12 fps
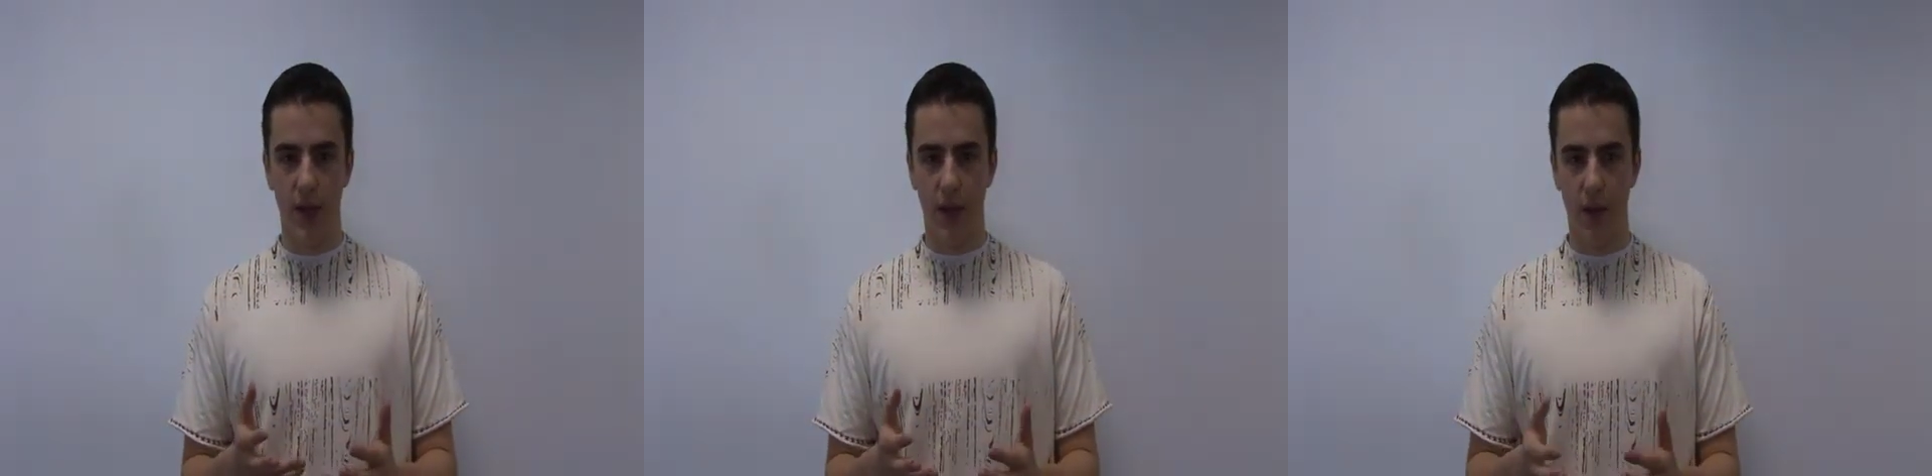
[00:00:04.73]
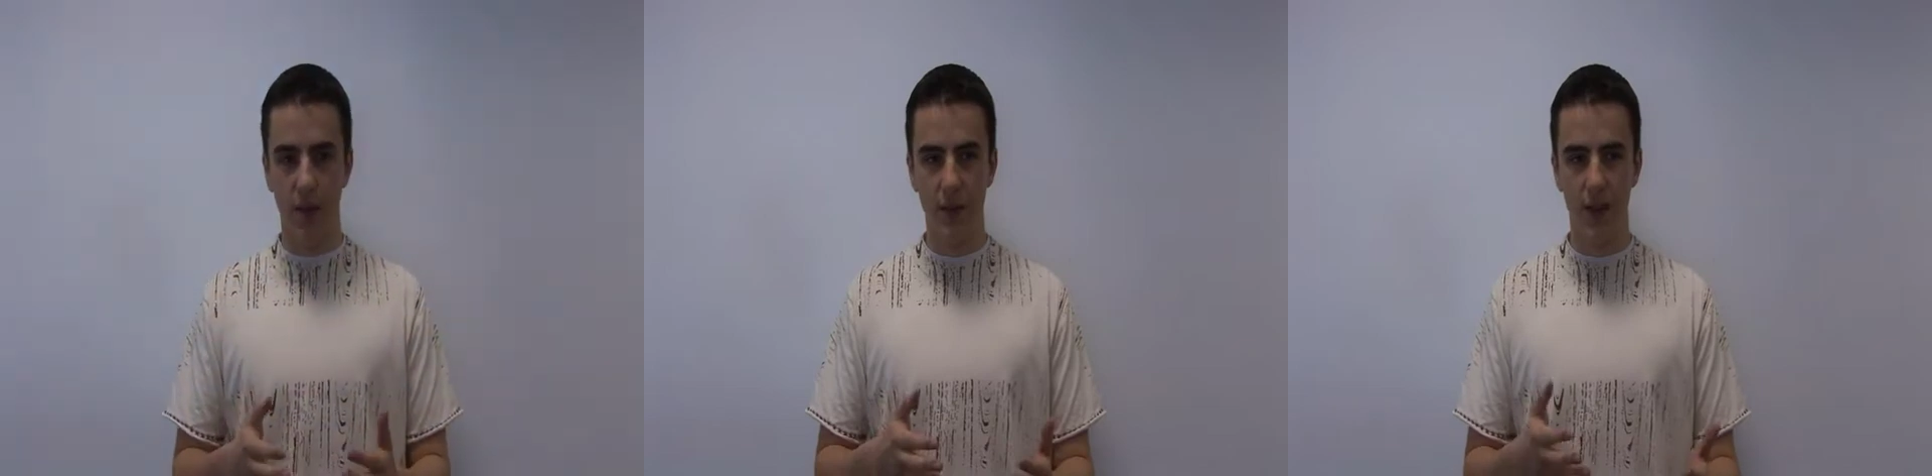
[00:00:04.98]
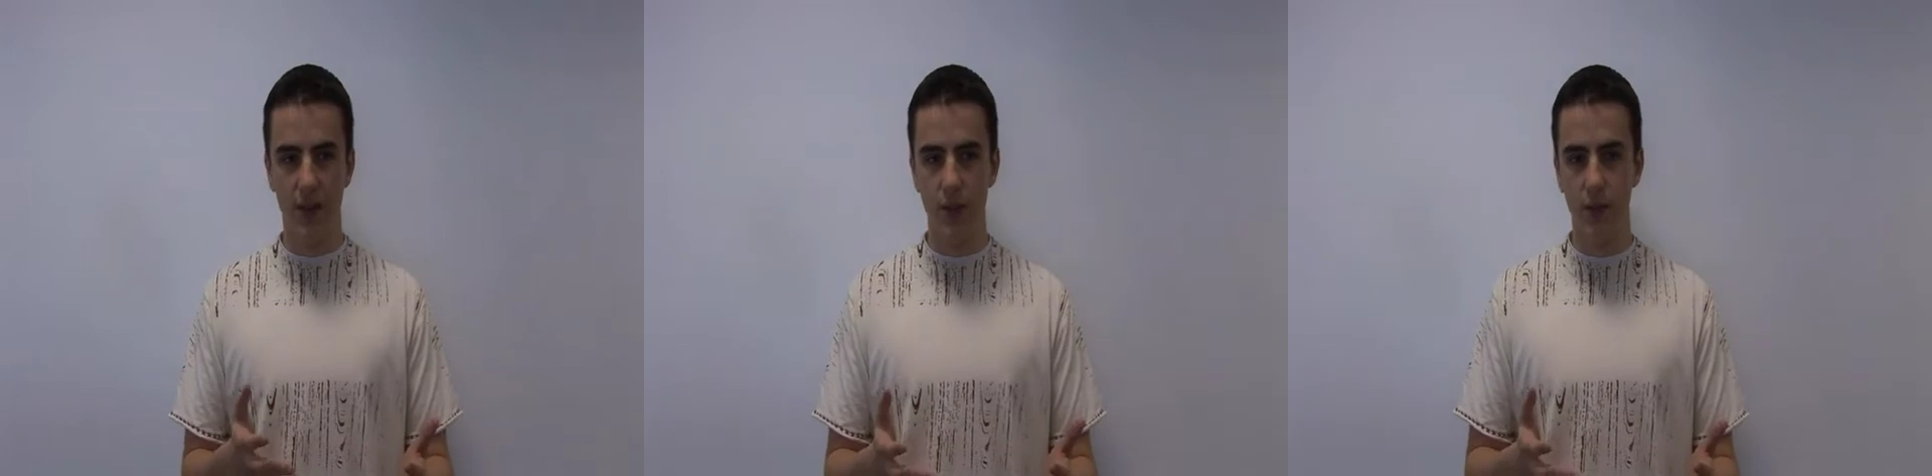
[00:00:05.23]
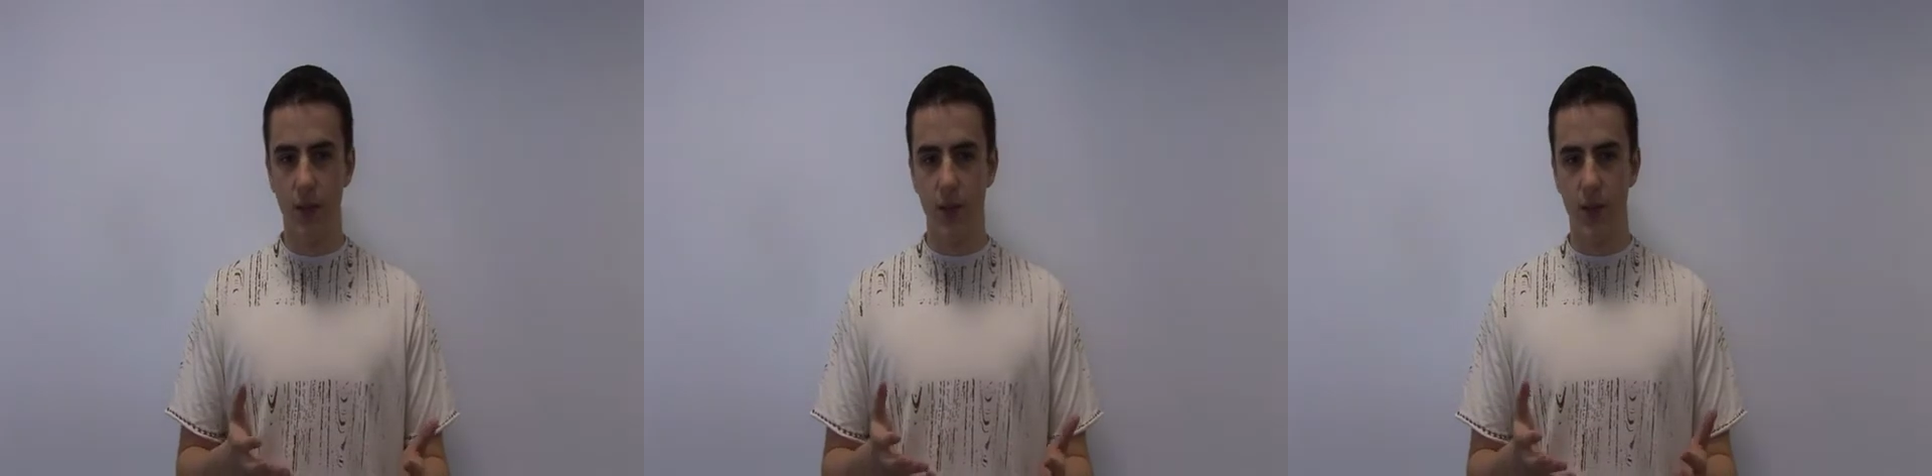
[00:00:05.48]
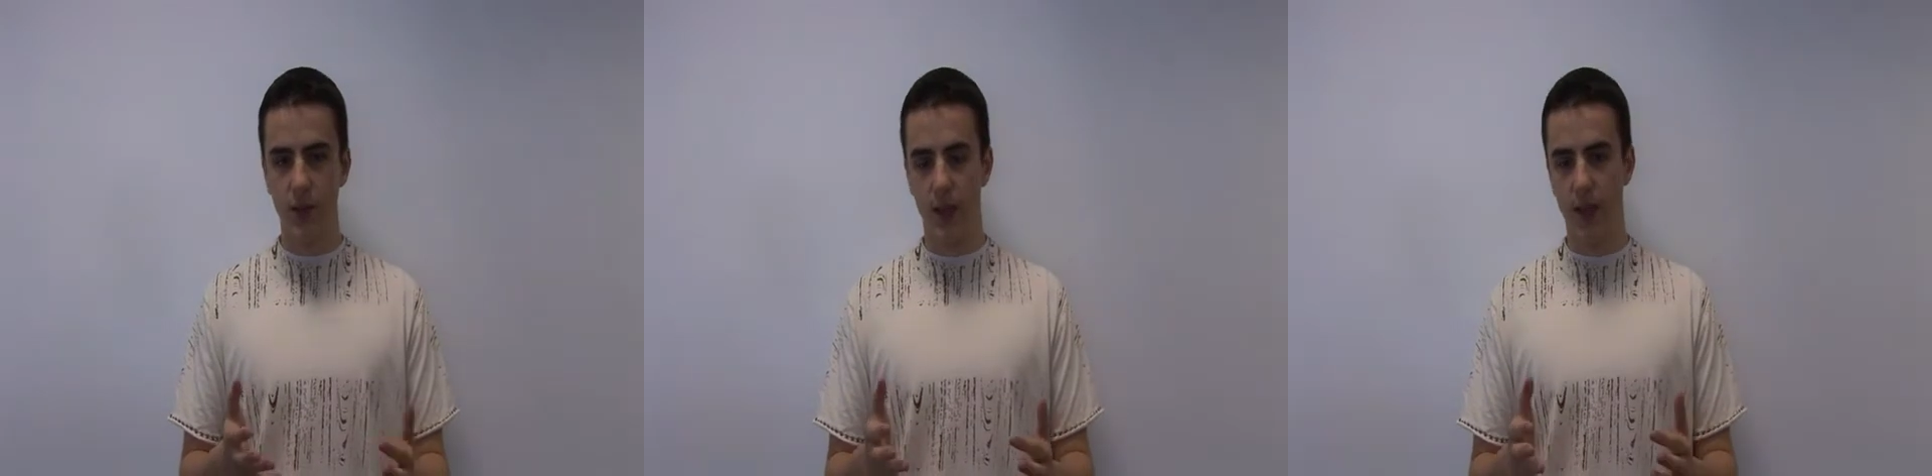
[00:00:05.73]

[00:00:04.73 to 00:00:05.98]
Now, having excuses is